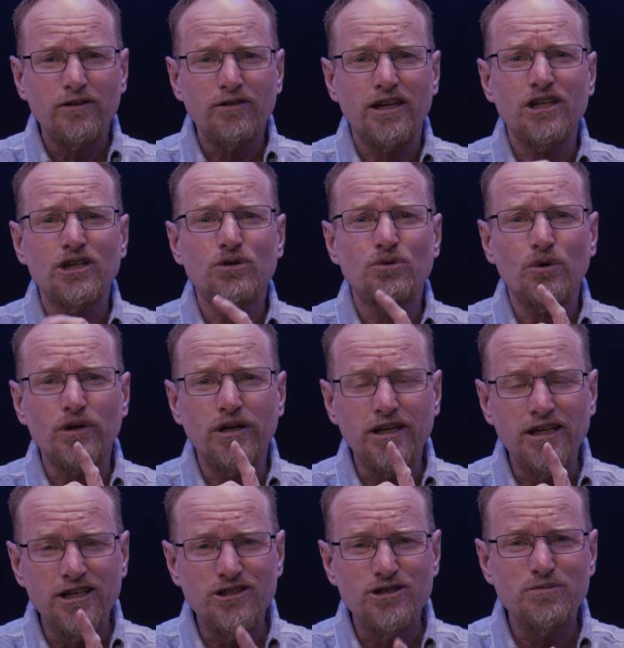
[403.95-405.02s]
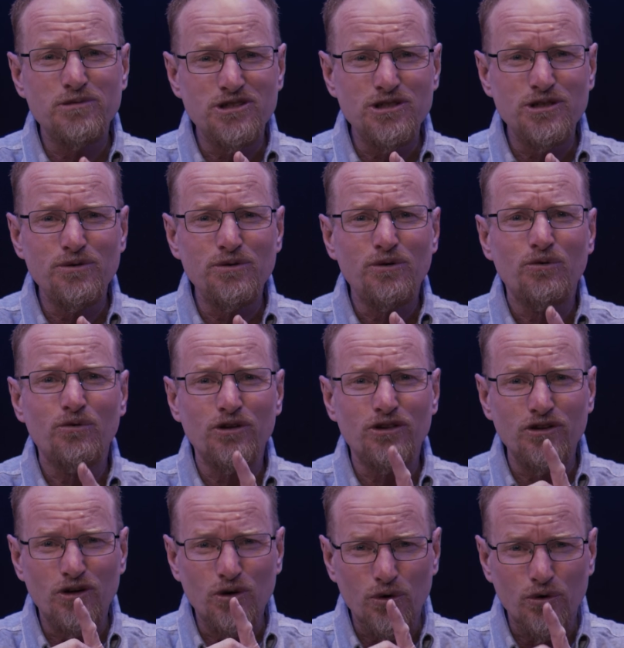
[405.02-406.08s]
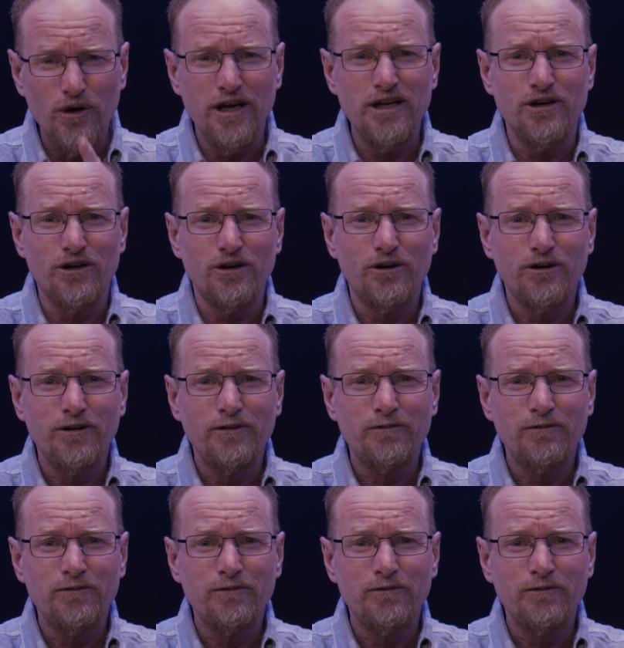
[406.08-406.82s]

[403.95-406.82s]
that he grew in intimacy with the Creator,